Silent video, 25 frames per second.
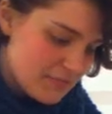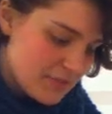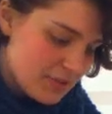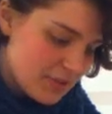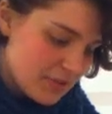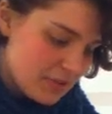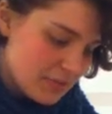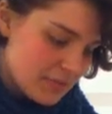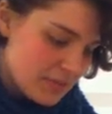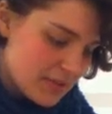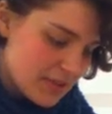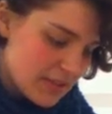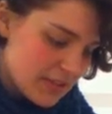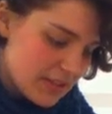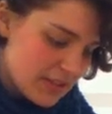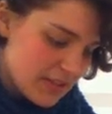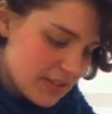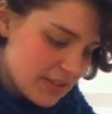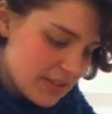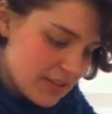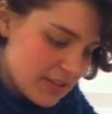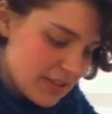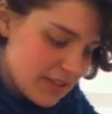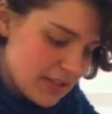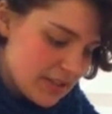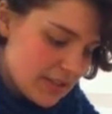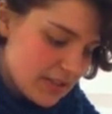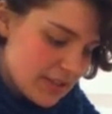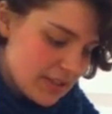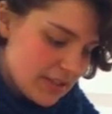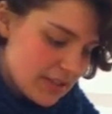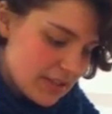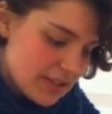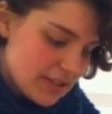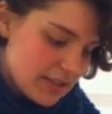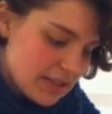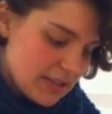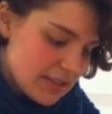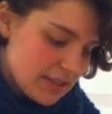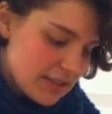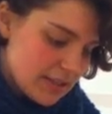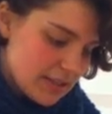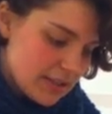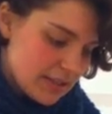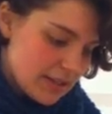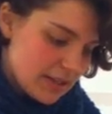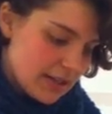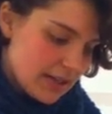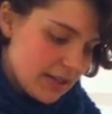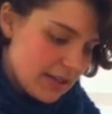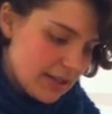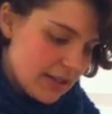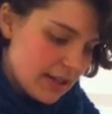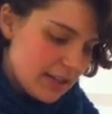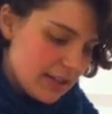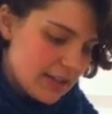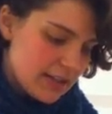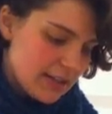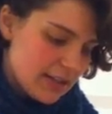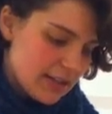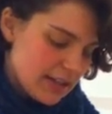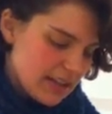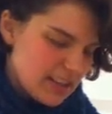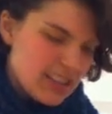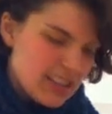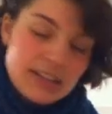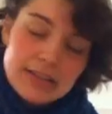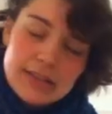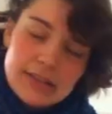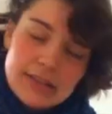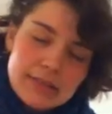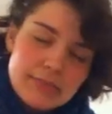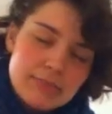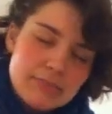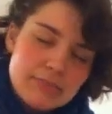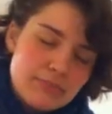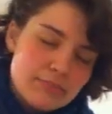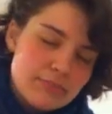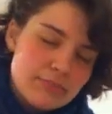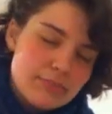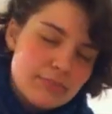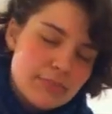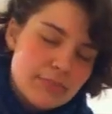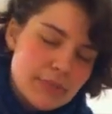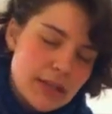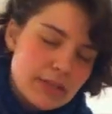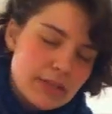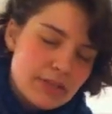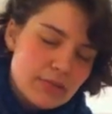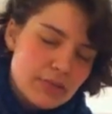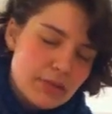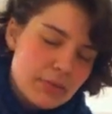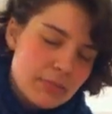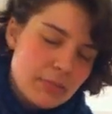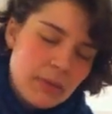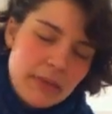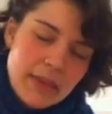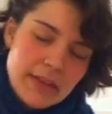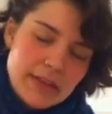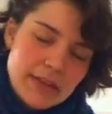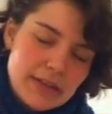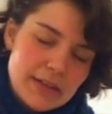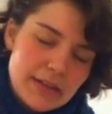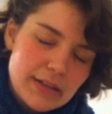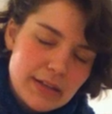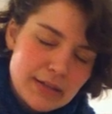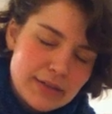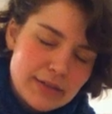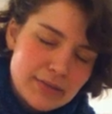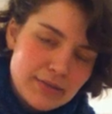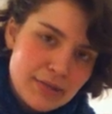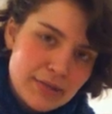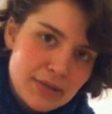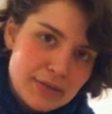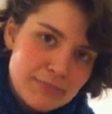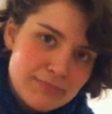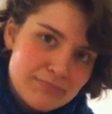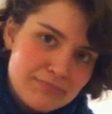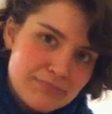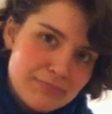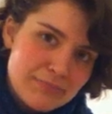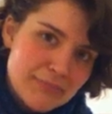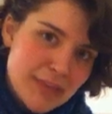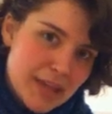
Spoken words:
jobs are, I need to get sorted, but that's another story.